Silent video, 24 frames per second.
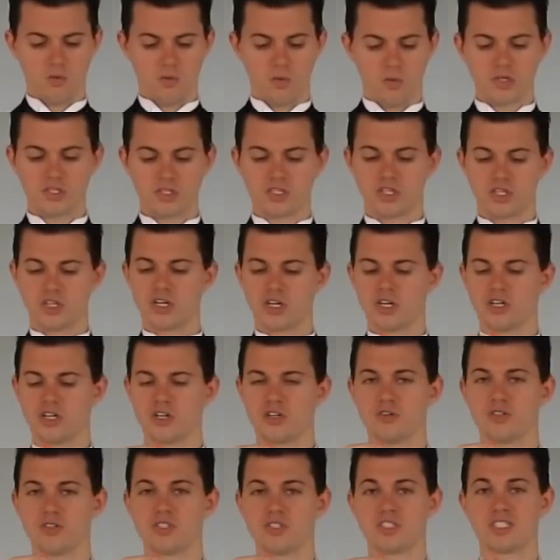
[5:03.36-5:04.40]
what you're going to
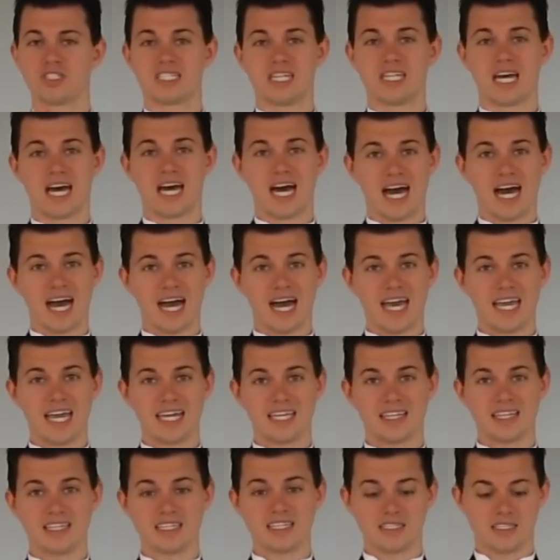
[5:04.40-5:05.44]
do is
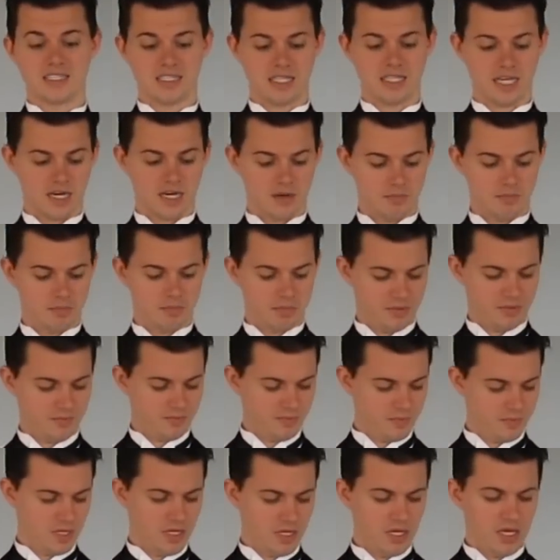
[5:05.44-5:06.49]
tie in the tip
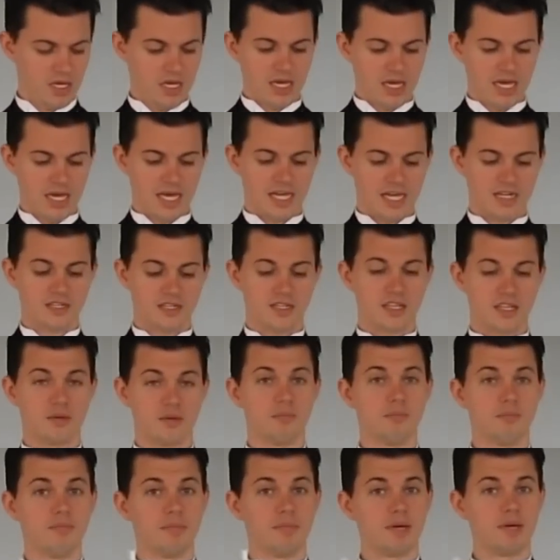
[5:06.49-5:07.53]
into
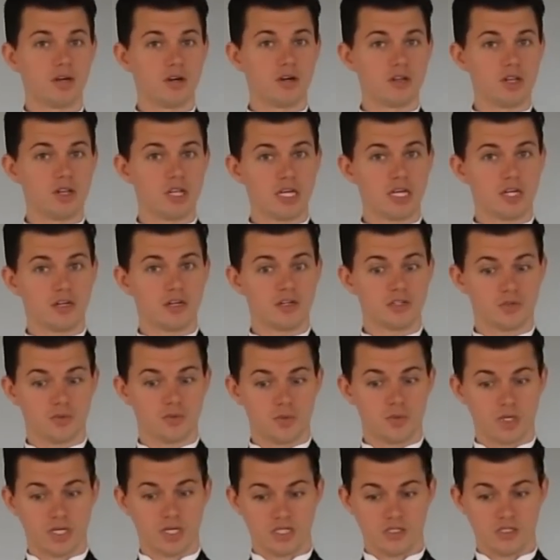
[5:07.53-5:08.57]
the middle ear
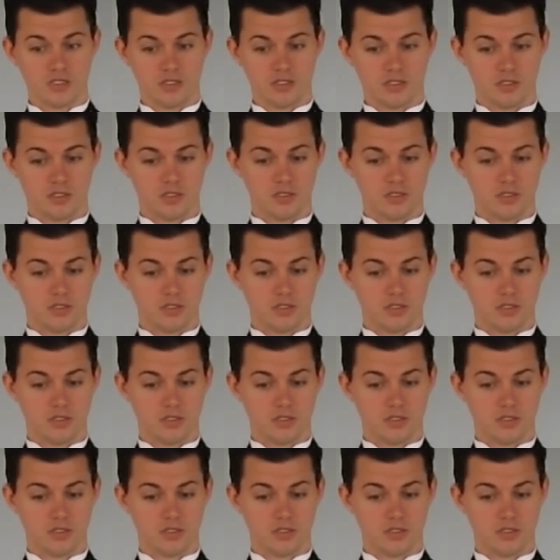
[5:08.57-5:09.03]
twist.